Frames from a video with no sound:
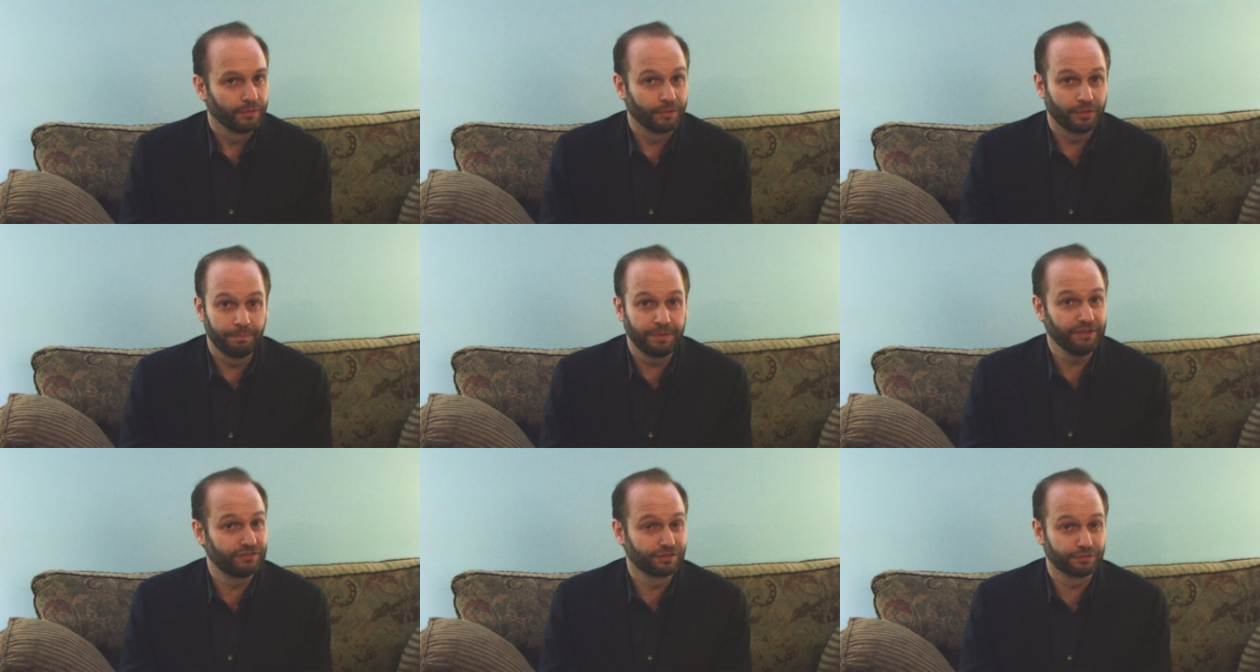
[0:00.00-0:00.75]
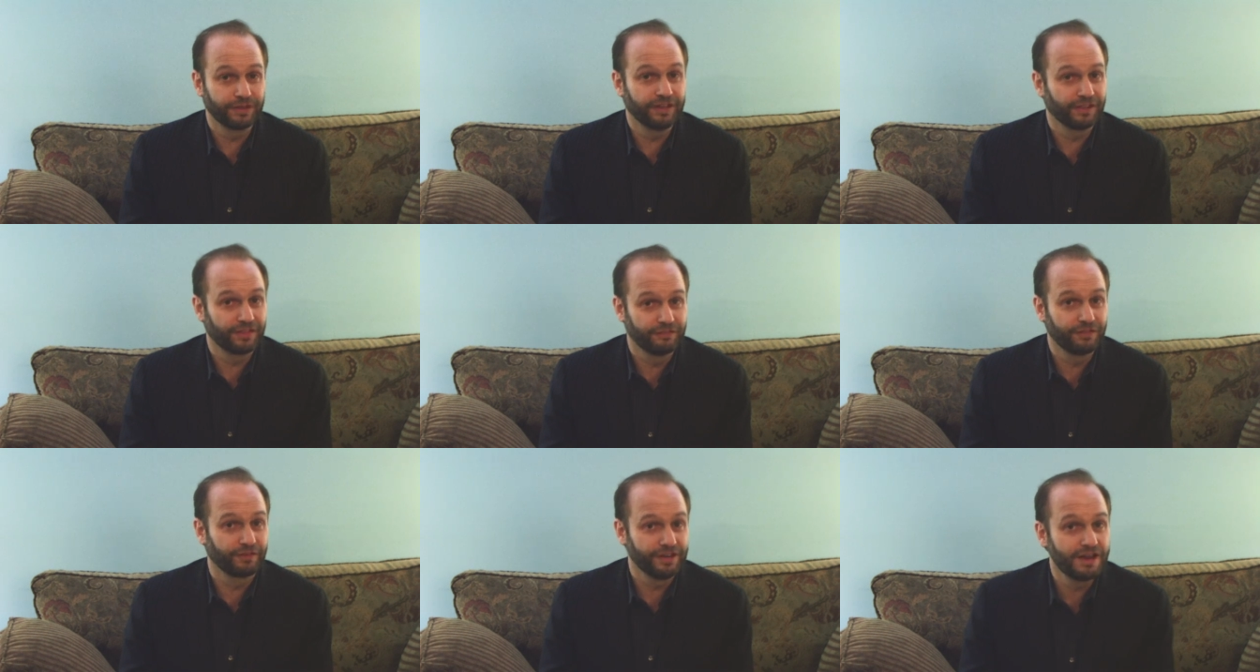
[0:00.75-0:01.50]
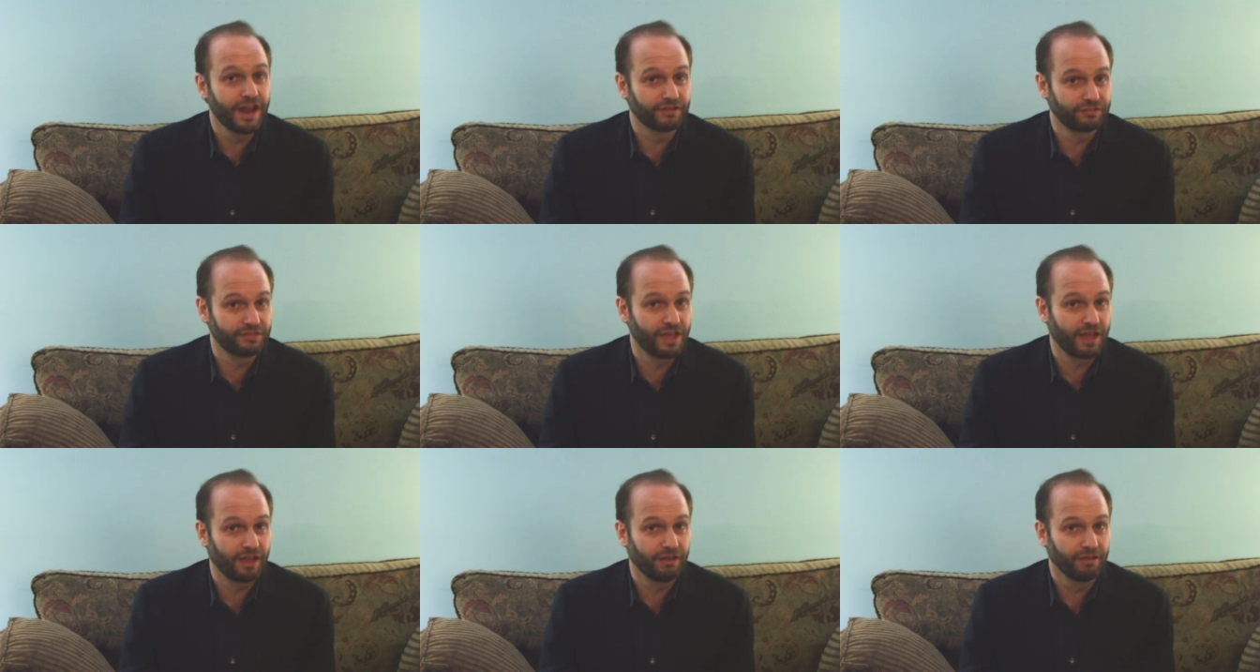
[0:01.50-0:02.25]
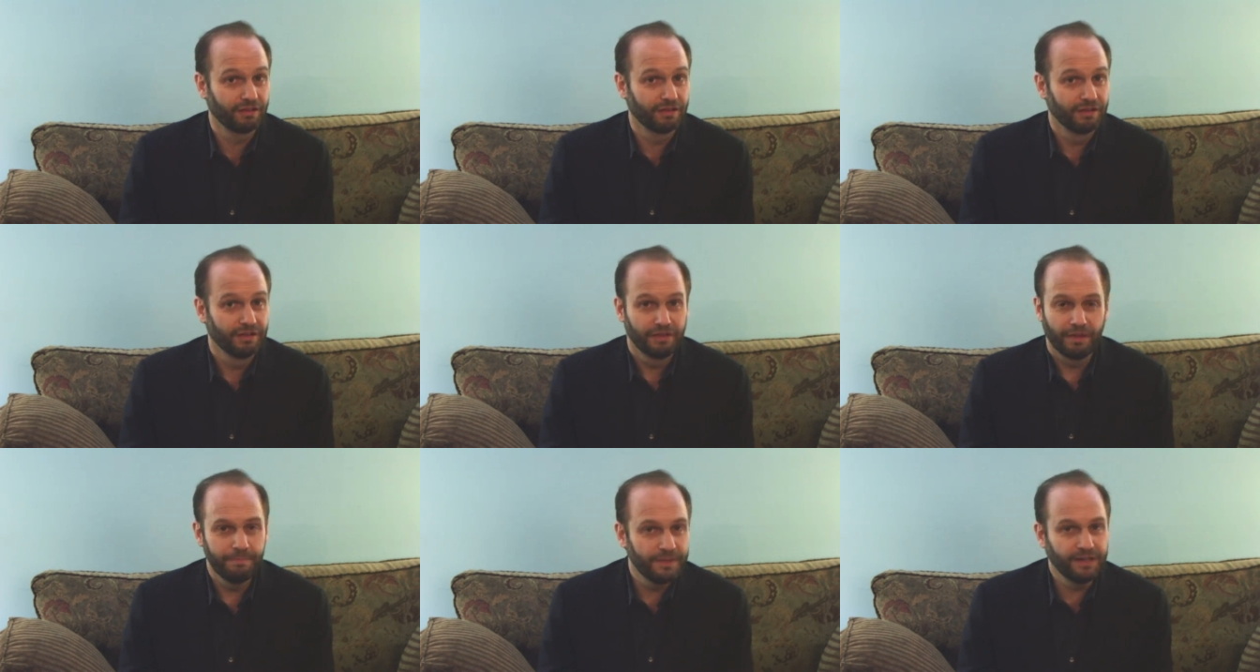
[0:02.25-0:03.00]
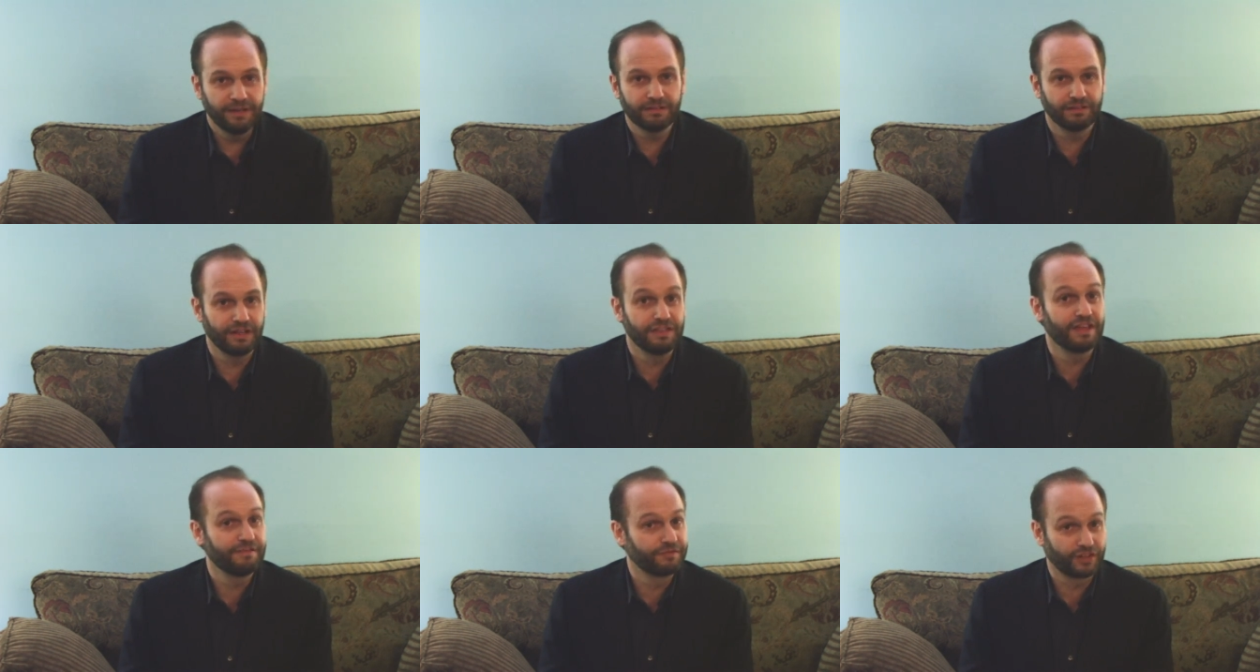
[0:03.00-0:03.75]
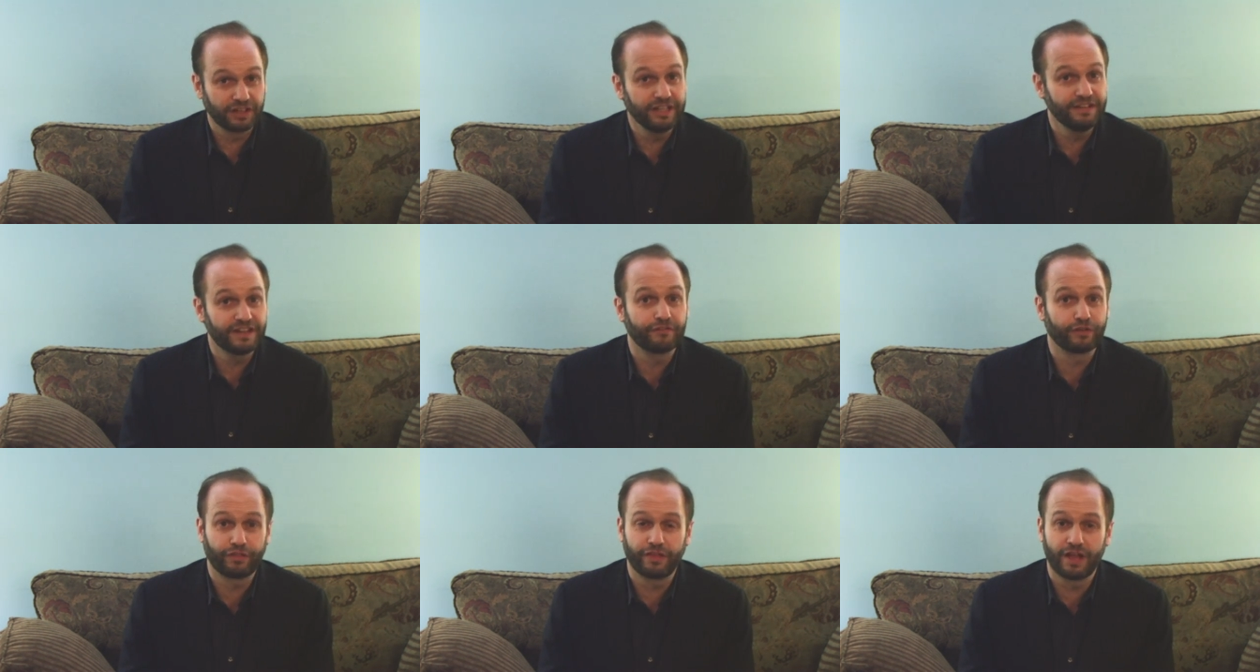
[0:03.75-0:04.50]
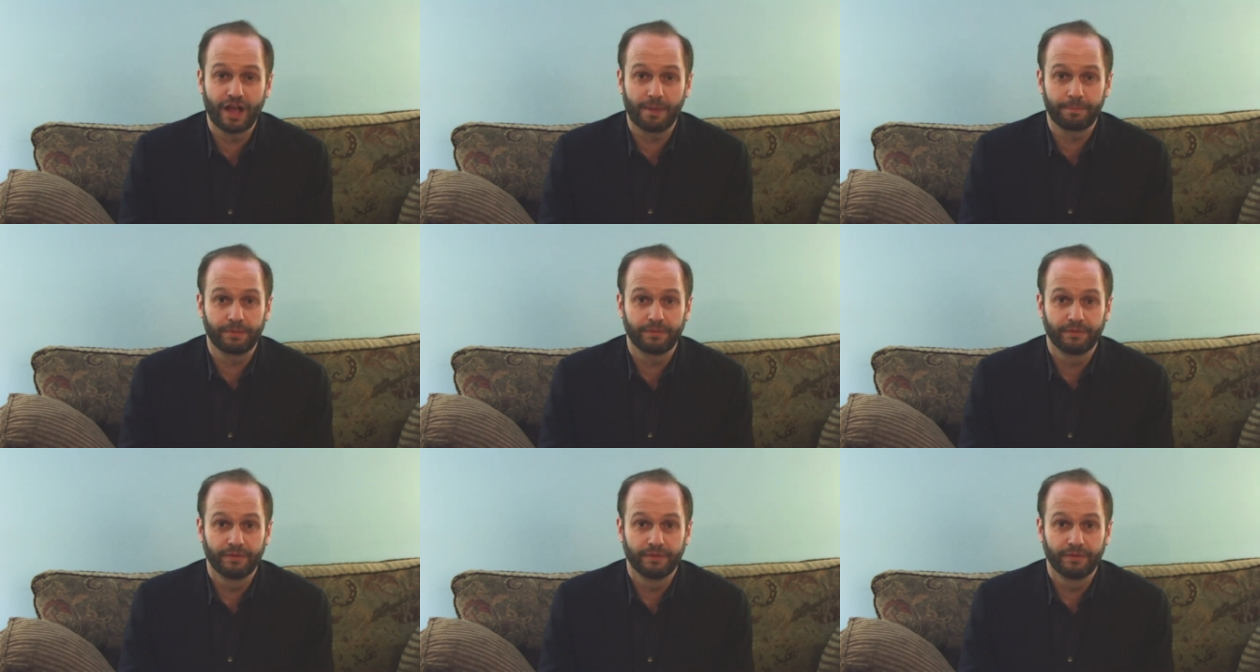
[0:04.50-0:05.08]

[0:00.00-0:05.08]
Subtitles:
or the pizzeria the very next day, immediately they've cleaned everything up.